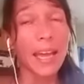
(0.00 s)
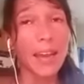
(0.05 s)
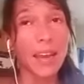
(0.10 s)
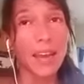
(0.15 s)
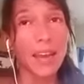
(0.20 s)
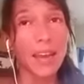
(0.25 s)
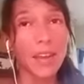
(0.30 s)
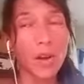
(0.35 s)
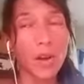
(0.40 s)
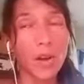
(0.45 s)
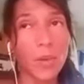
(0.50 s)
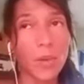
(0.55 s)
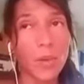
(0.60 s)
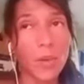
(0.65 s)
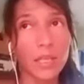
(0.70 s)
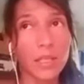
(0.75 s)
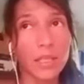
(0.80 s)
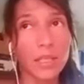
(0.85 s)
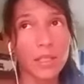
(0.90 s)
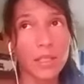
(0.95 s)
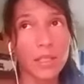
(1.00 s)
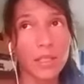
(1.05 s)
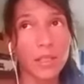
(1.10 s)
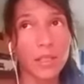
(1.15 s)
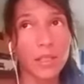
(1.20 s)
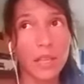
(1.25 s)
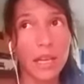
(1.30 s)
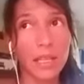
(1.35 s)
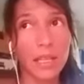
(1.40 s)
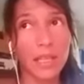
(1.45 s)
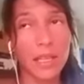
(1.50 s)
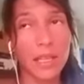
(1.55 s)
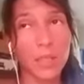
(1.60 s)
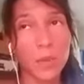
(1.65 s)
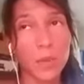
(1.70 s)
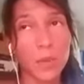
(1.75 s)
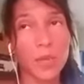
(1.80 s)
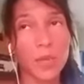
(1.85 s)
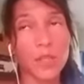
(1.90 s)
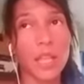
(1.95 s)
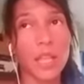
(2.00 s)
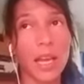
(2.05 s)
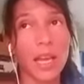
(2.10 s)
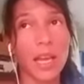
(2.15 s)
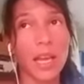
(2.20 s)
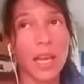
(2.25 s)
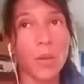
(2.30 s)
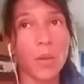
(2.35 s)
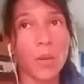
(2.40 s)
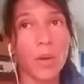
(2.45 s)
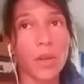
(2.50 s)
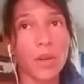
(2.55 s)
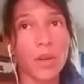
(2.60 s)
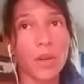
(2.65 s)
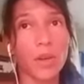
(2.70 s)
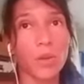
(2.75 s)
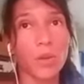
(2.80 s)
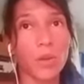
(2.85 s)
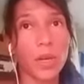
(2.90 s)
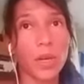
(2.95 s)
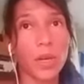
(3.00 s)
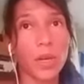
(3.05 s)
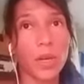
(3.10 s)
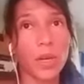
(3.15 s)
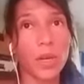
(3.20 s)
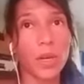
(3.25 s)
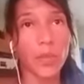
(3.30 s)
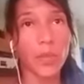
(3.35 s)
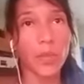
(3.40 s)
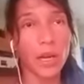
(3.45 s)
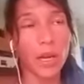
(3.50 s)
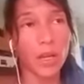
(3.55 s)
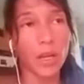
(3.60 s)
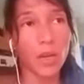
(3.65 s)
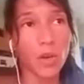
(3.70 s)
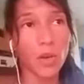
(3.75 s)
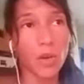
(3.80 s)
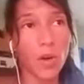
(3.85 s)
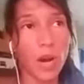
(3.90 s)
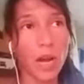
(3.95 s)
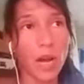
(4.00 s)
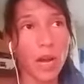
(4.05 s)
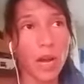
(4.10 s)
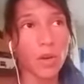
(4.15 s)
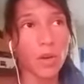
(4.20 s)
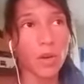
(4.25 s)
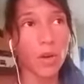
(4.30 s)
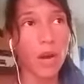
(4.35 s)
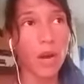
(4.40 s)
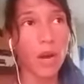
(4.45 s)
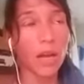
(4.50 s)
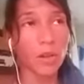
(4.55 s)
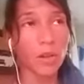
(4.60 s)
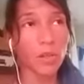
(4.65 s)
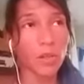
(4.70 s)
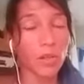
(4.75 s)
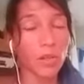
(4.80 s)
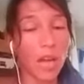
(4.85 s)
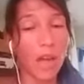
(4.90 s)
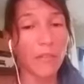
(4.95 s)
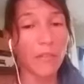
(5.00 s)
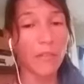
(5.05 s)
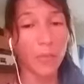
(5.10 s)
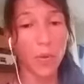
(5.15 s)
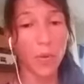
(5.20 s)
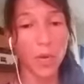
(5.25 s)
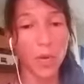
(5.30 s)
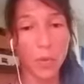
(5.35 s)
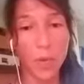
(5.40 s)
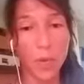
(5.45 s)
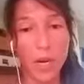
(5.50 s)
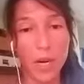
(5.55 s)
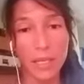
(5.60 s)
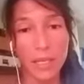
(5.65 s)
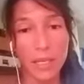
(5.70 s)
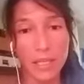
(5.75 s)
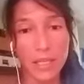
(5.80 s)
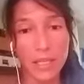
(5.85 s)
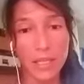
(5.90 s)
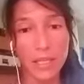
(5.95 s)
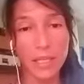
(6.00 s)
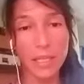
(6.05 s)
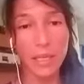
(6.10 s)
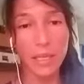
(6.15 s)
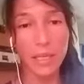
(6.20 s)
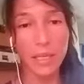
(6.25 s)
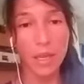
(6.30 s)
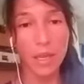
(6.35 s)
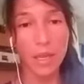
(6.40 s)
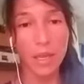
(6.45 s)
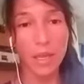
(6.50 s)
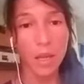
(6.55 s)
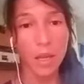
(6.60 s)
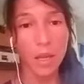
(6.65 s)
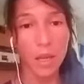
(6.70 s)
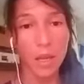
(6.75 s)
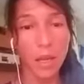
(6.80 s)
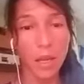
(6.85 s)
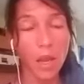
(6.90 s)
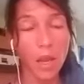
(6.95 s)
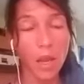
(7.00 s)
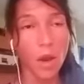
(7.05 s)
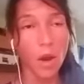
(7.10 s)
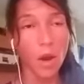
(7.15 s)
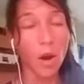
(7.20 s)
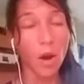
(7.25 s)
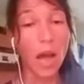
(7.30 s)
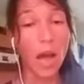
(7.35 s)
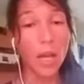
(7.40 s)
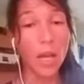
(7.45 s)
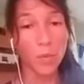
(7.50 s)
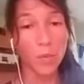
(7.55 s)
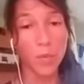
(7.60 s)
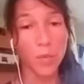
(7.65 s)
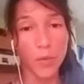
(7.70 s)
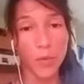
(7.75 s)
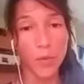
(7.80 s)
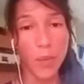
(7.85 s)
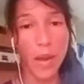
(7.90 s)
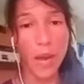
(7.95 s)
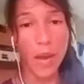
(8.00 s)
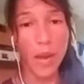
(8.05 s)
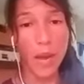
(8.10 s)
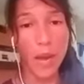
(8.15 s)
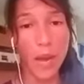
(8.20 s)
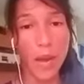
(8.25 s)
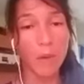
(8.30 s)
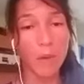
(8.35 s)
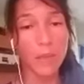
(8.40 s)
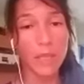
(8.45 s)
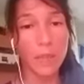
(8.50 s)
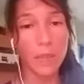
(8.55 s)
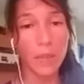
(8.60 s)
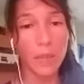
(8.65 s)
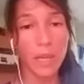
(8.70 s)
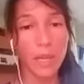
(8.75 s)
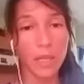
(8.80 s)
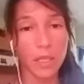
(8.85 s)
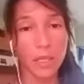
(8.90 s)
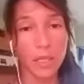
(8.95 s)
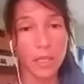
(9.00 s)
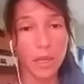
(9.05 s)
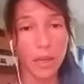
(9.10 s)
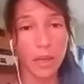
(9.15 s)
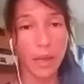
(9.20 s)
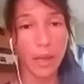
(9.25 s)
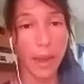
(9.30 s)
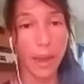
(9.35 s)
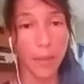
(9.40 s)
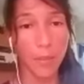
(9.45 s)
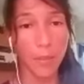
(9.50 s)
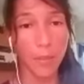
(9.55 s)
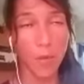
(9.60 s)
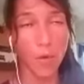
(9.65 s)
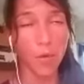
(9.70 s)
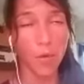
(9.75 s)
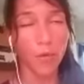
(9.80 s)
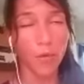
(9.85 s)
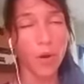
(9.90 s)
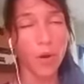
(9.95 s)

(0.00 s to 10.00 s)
you know what? That's what you're saying. Like when you're doing like something like yoga, you start having more awareness on how you move your body and how somebody else can move.